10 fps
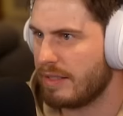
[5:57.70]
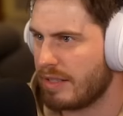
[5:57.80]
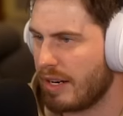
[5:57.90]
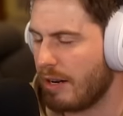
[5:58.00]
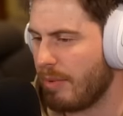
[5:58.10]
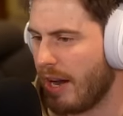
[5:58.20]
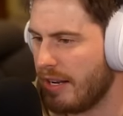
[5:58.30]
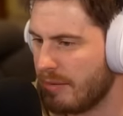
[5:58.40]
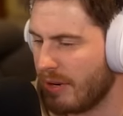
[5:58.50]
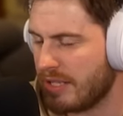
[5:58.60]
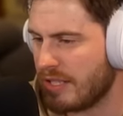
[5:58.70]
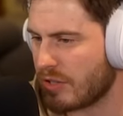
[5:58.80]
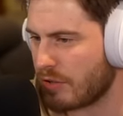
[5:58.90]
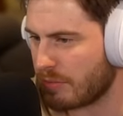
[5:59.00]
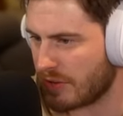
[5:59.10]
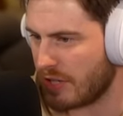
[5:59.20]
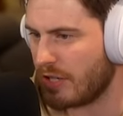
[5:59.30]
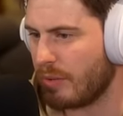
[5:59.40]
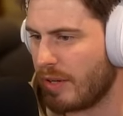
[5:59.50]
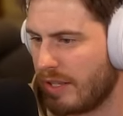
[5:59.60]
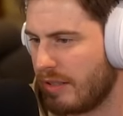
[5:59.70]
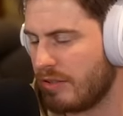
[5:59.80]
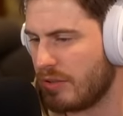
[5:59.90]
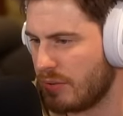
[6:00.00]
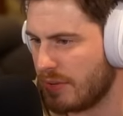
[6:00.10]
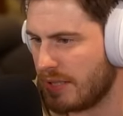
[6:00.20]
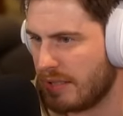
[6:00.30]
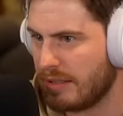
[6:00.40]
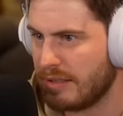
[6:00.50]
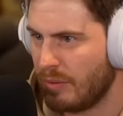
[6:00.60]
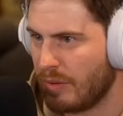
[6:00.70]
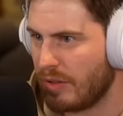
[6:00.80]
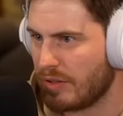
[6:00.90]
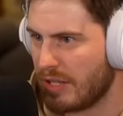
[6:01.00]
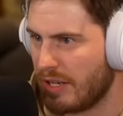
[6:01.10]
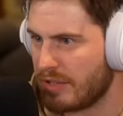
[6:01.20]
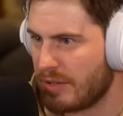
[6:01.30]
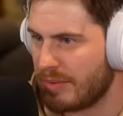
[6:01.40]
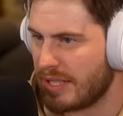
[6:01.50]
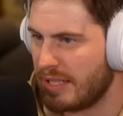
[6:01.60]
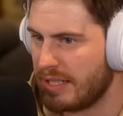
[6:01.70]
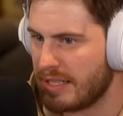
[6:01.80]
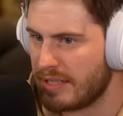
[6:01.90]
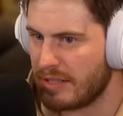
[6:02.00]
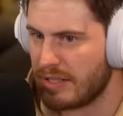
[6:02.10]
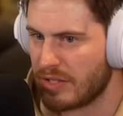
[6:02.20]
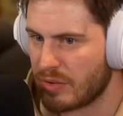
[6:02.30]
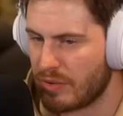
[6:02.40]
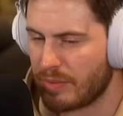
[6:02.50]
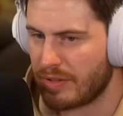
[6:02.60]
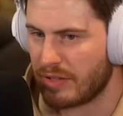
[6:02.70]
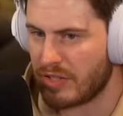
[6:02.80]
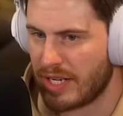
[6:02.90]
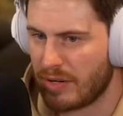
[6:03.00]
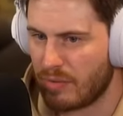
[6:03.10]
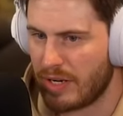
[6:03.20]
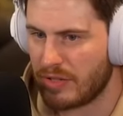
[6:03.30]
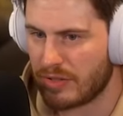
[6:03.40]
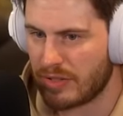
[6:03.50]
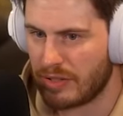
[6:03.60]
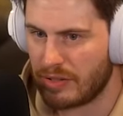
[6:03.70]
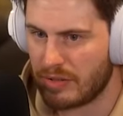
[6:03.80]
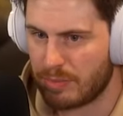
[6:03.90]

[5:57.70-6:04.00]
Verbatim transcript: Sorry, I'm hiding my Discord because I don't want to do uh, one of those live streamers that leaks their Discord where they're saying racial slurs